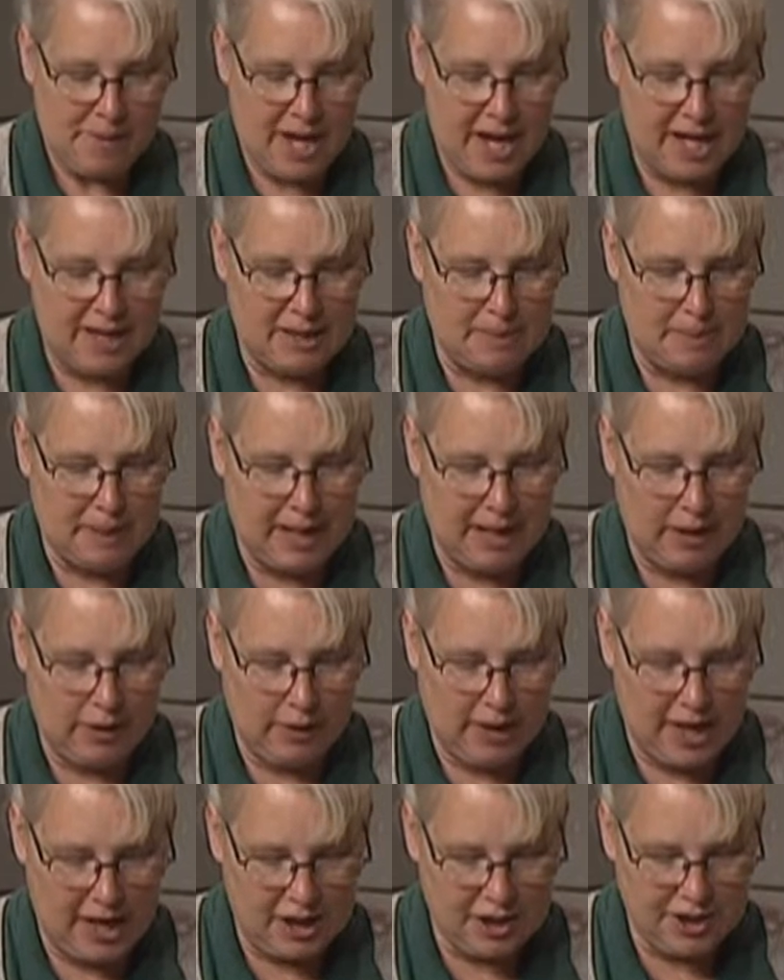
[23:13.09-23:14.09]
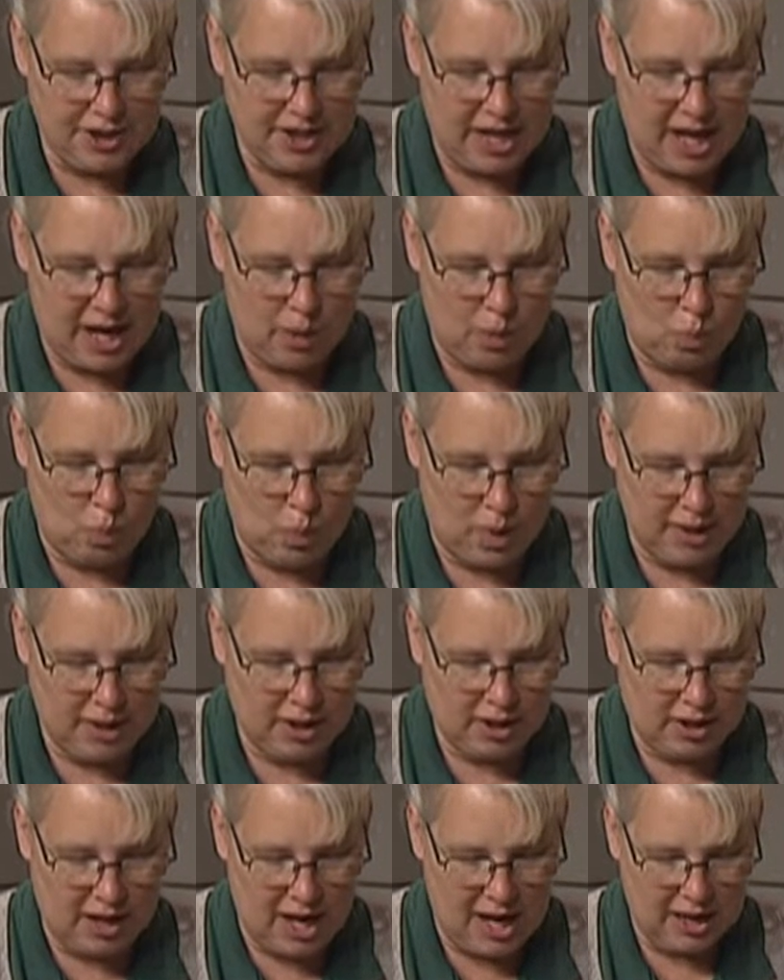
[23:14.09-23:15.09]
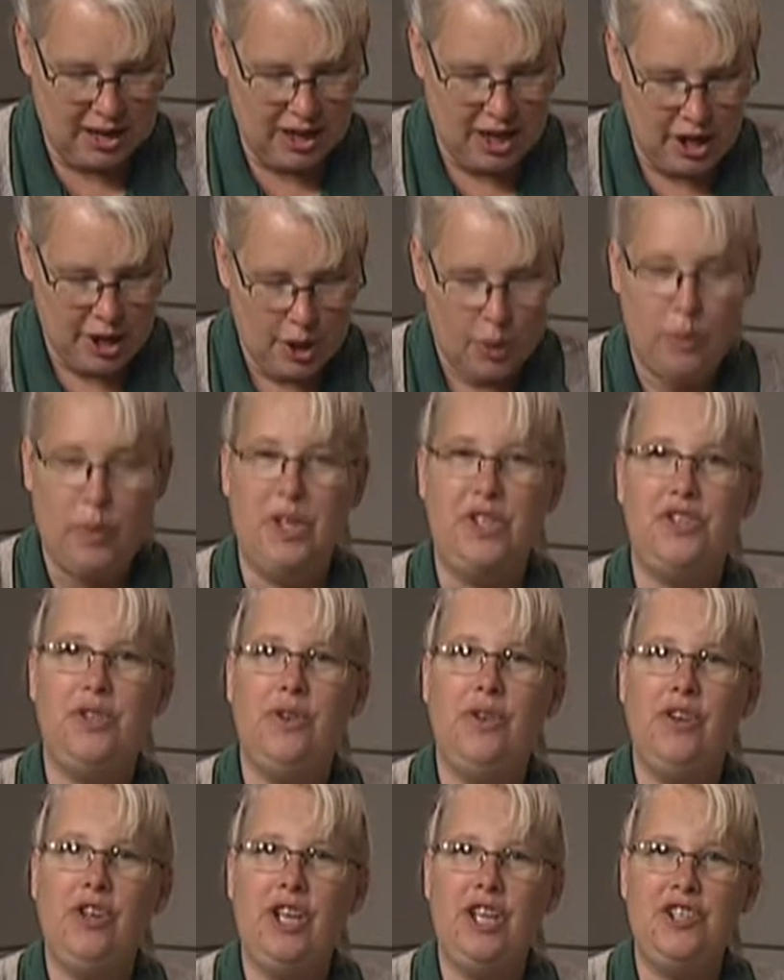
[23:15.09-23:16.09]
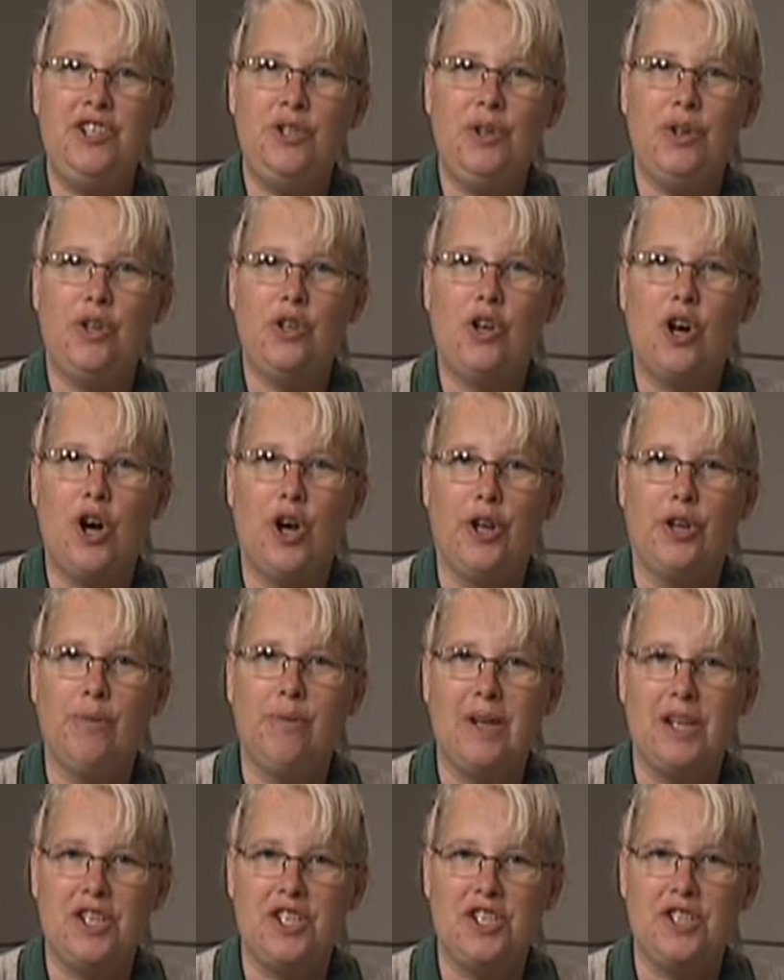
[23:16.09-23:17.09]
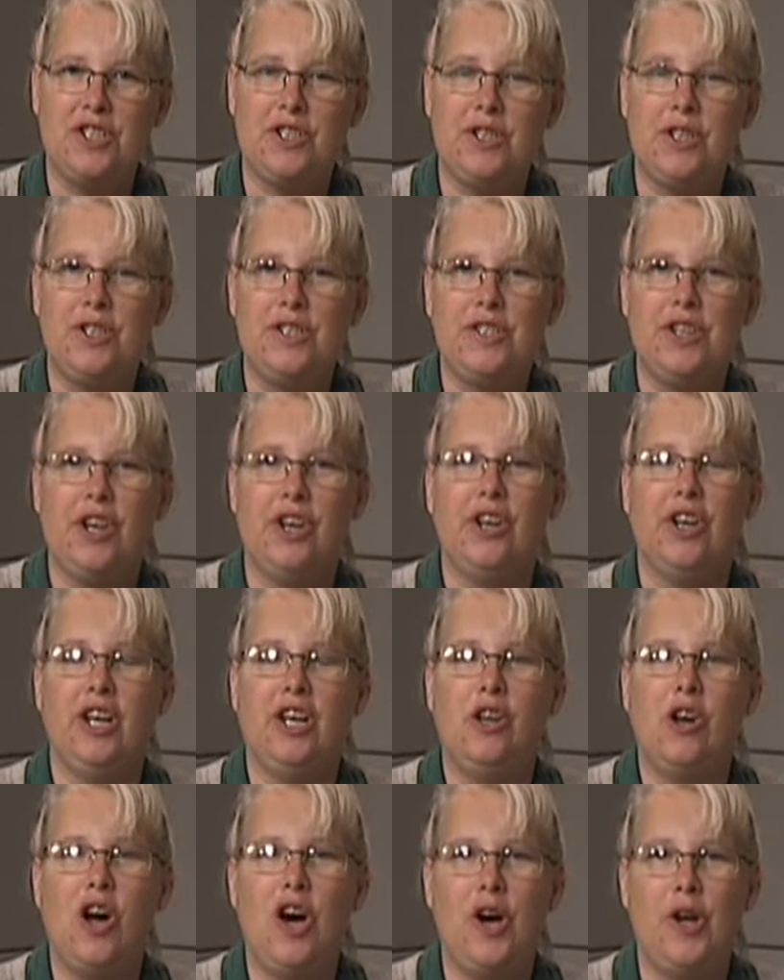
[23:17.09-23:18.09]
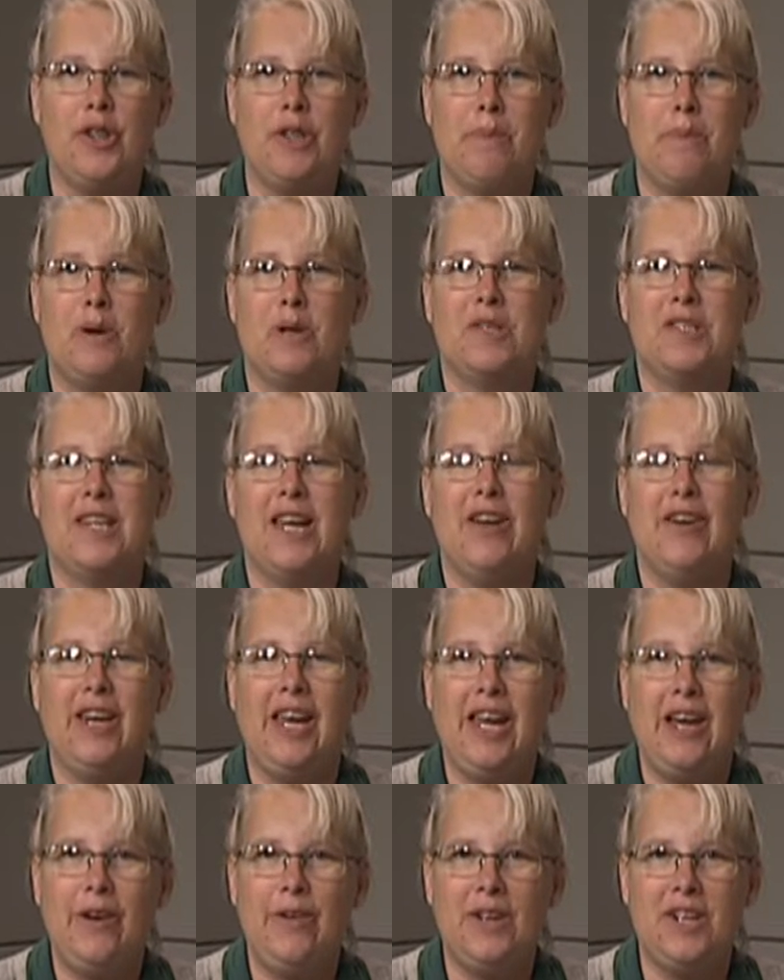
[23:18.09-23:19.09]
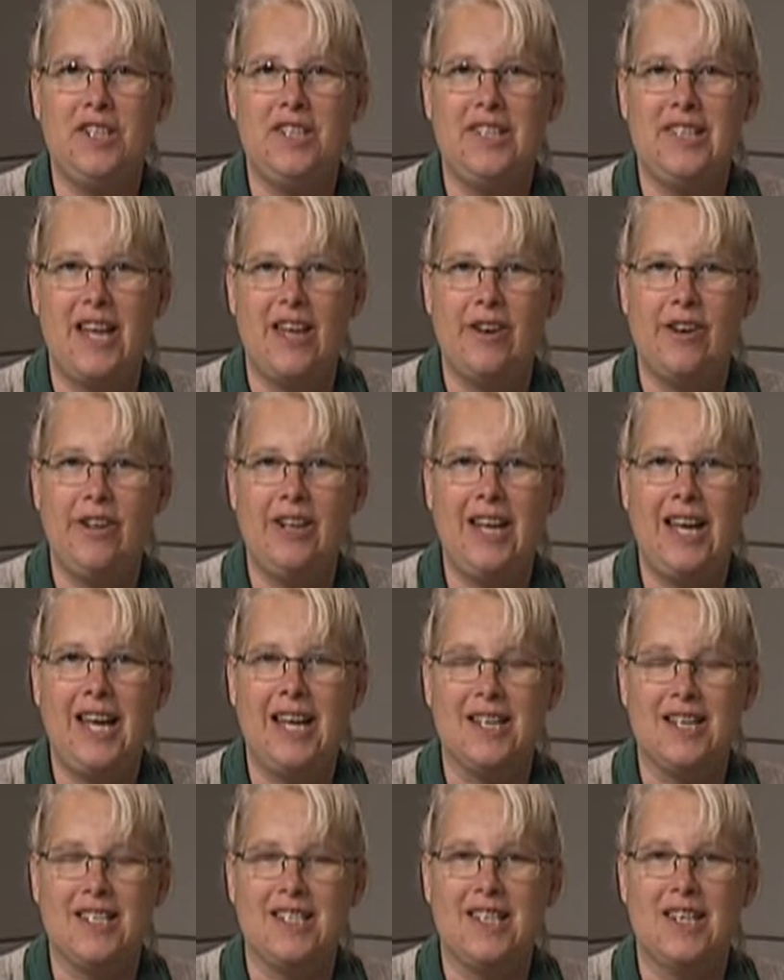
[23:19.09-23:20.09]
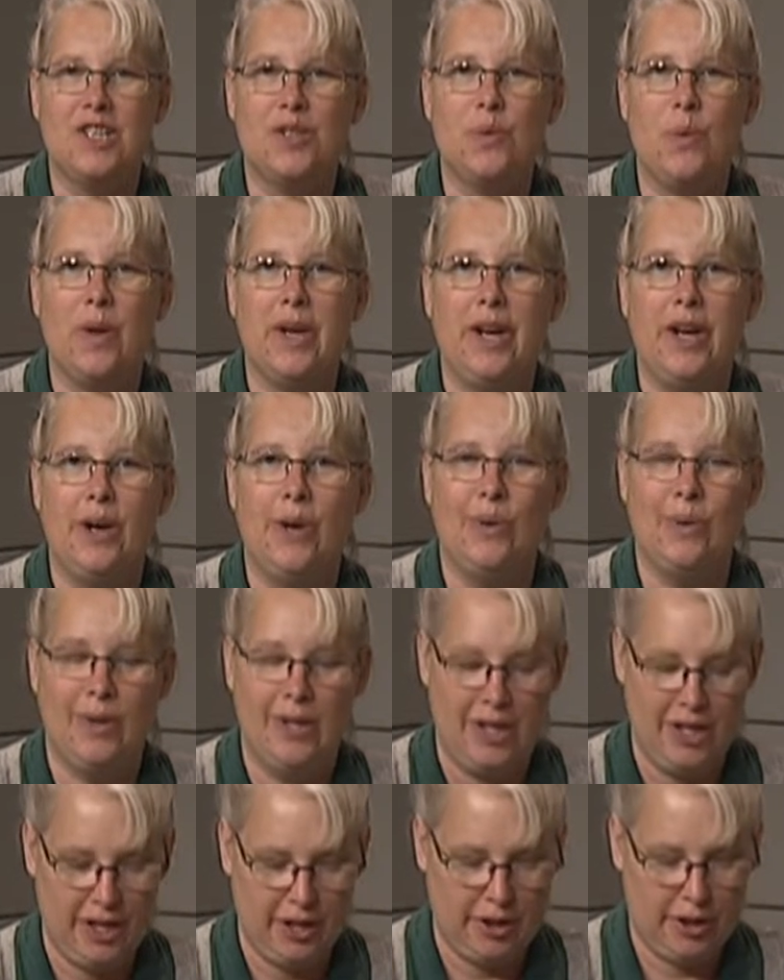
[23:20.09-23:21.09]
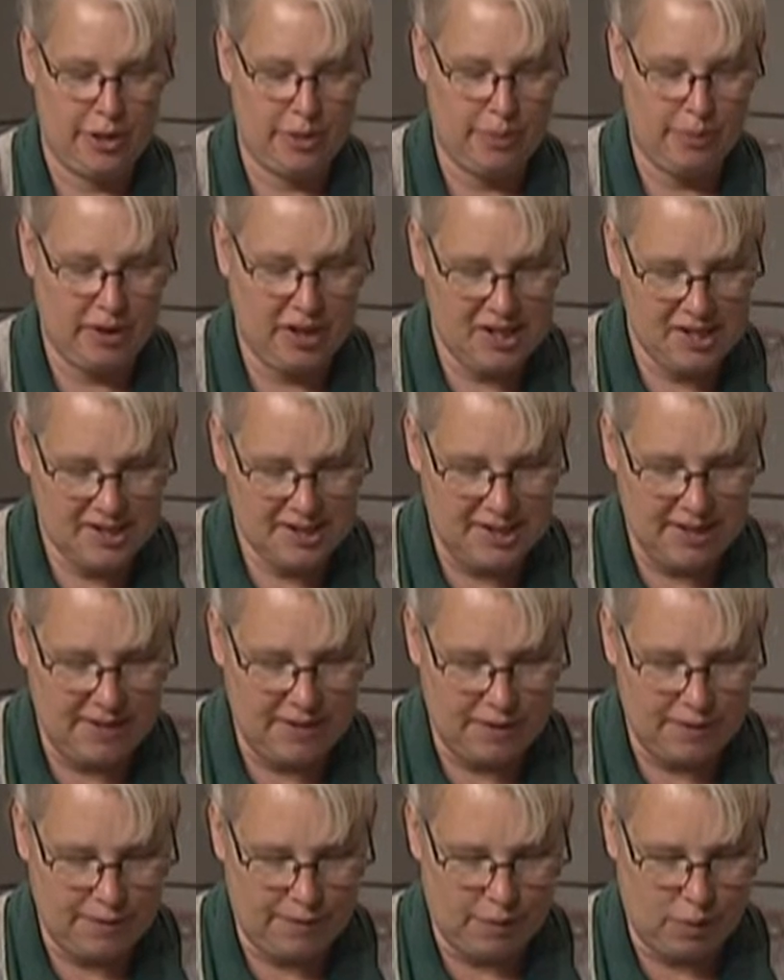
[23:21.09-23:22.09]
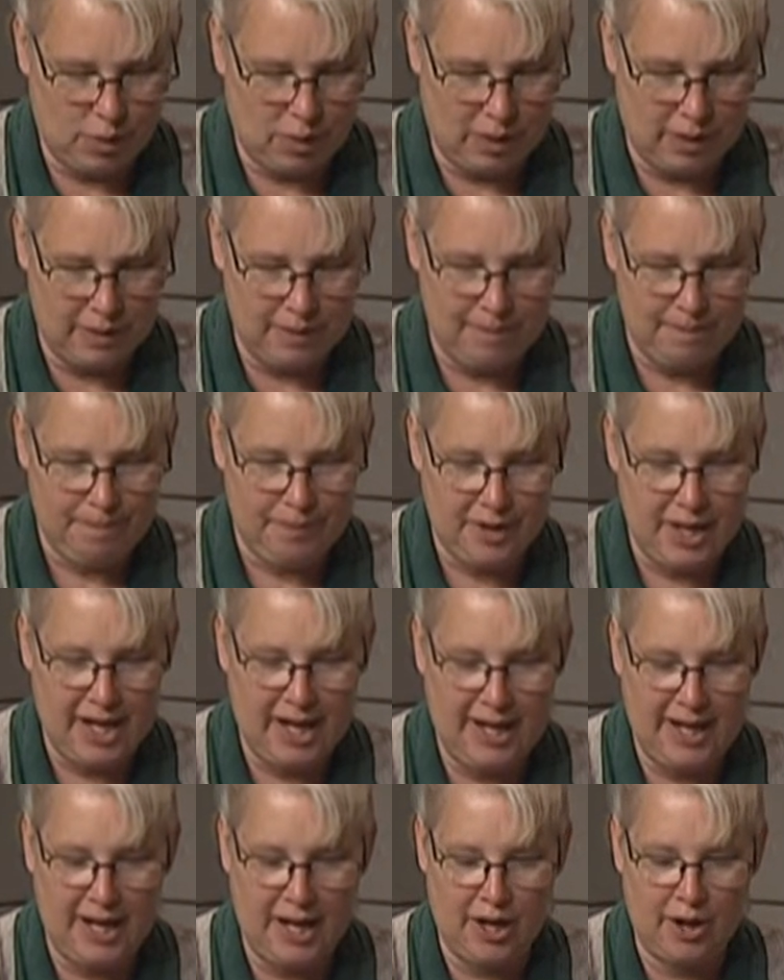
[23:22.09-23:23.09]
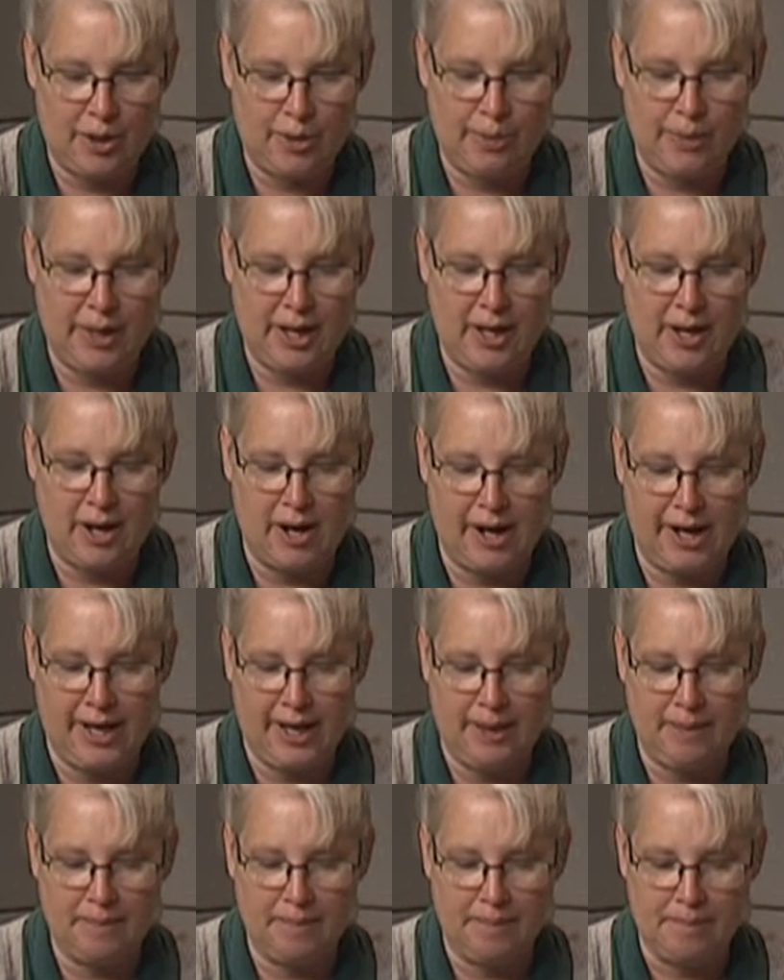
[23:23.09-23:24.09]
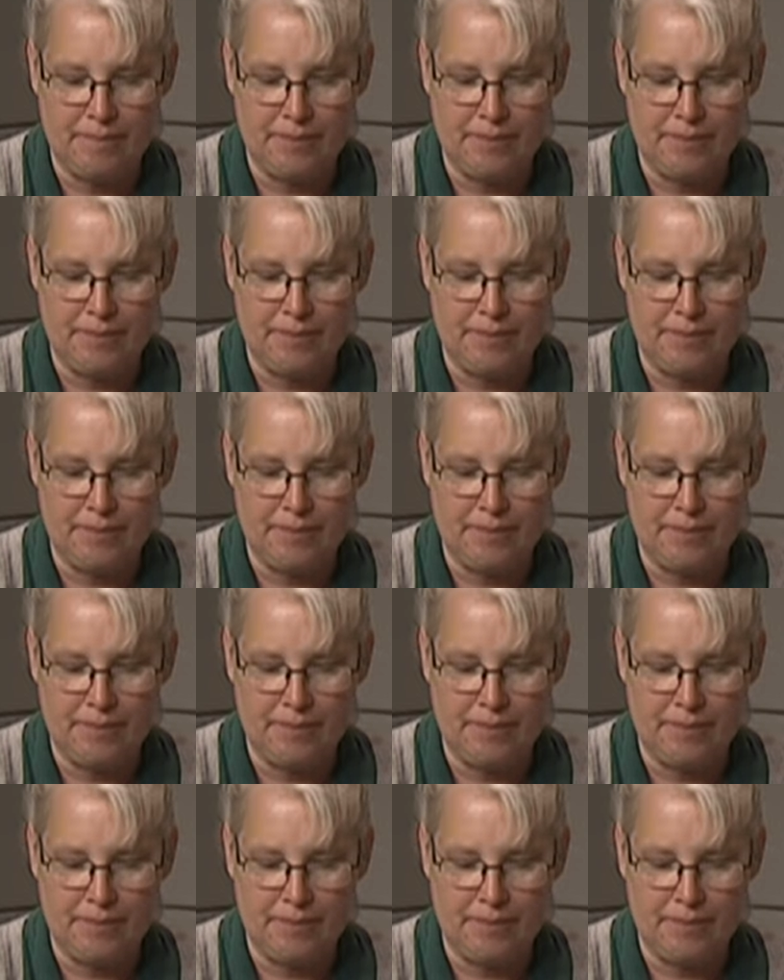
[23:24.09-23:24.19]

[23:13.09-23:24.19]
at the Byler House at 1 o'clock. We do need you to call to register, so you're going to call the Berks County Heritage Center at 610 374 8839.